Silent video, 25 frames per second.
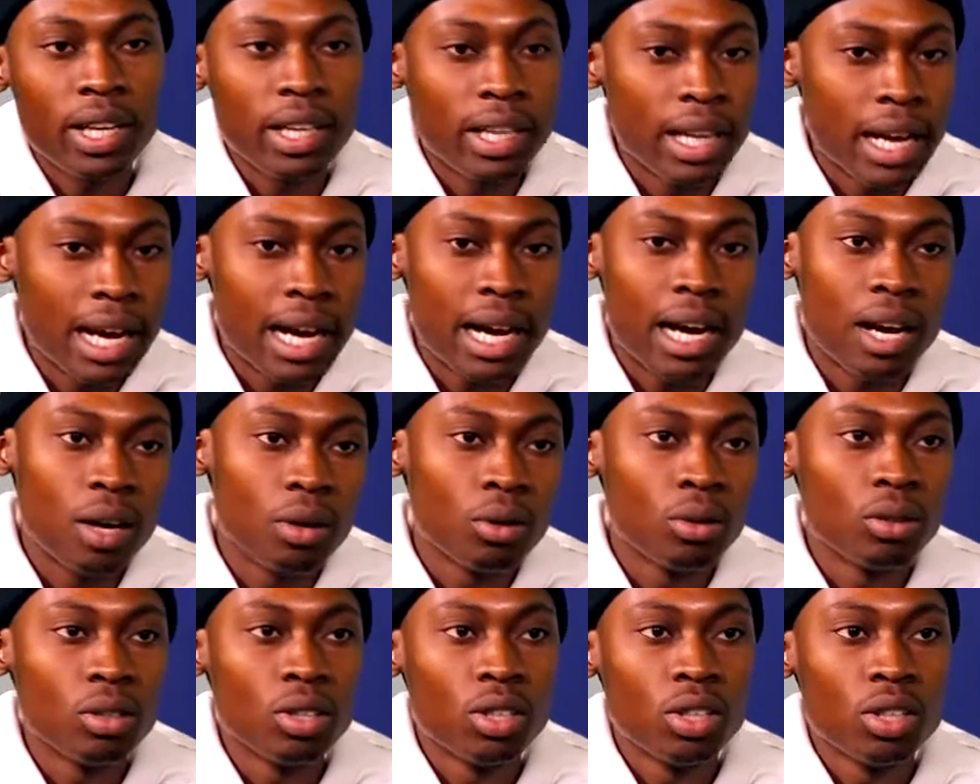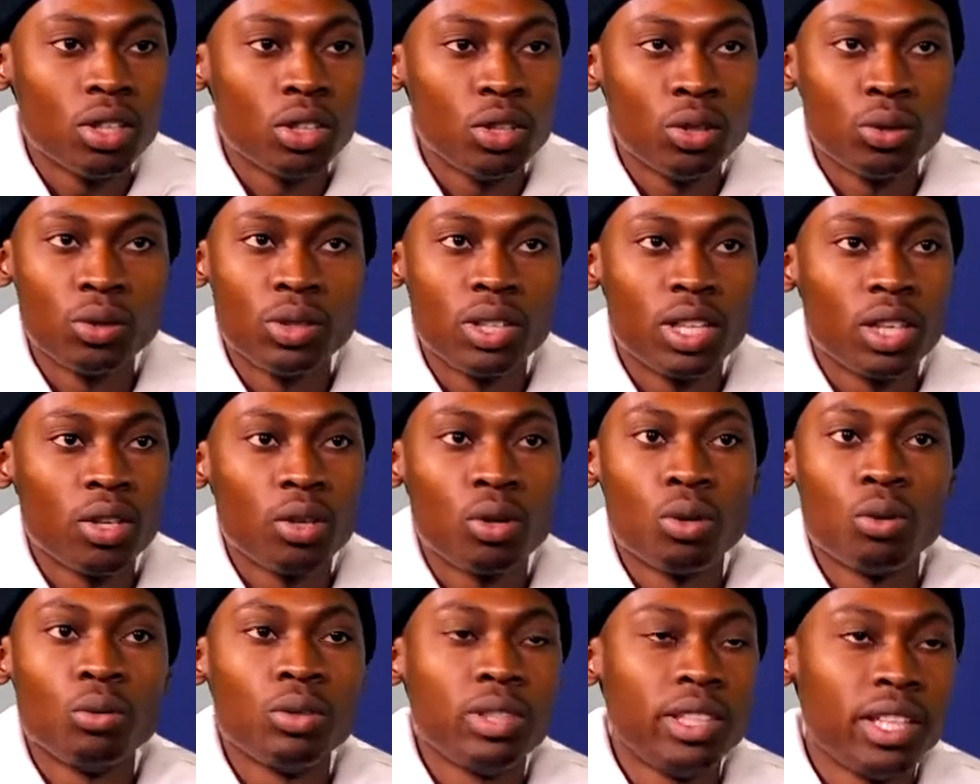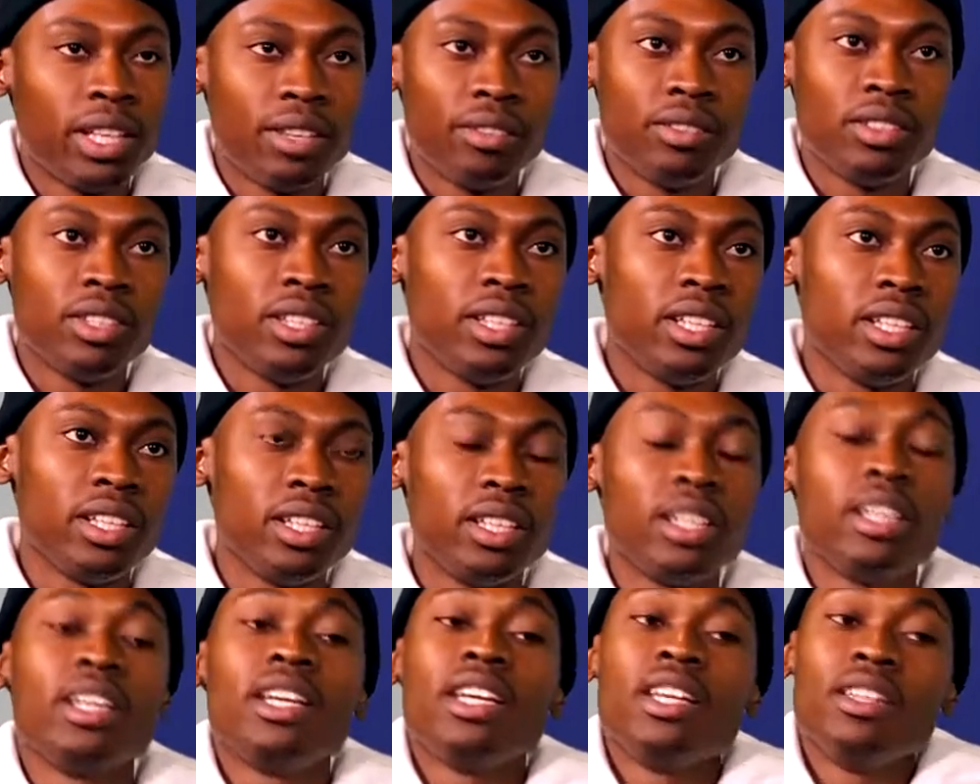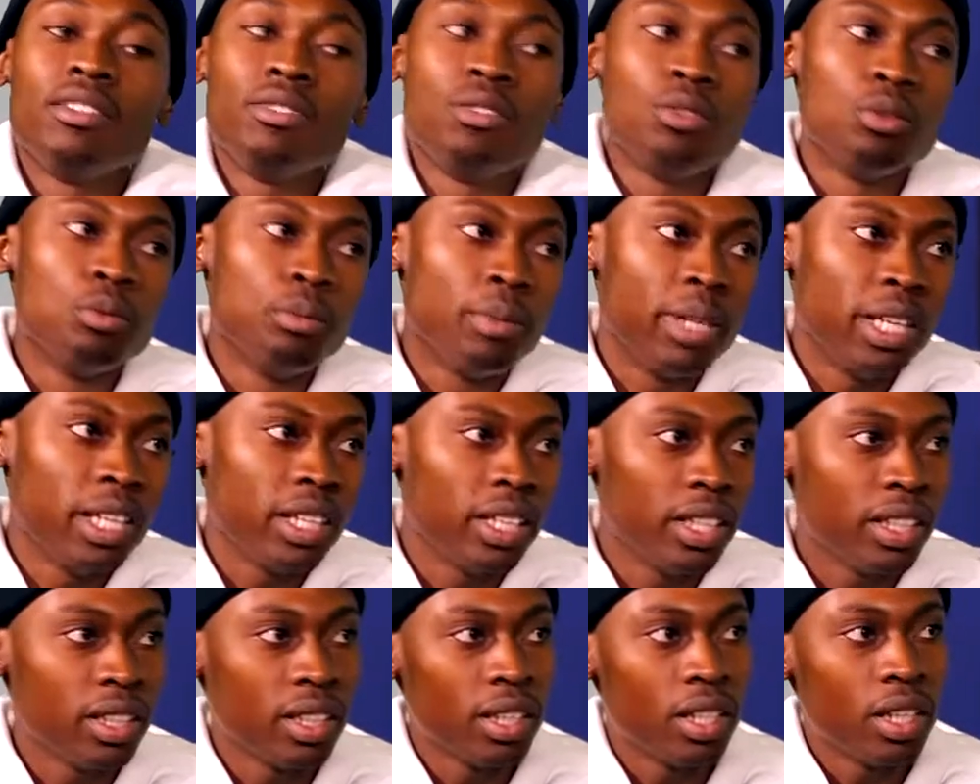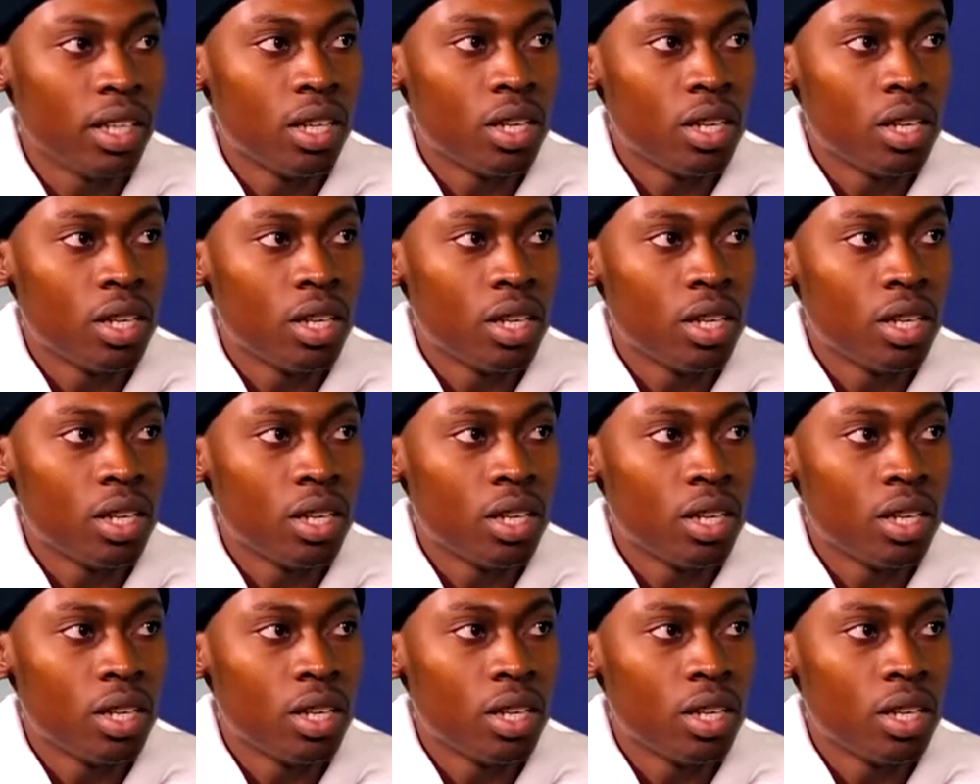how you're gonna go with everything if you make it.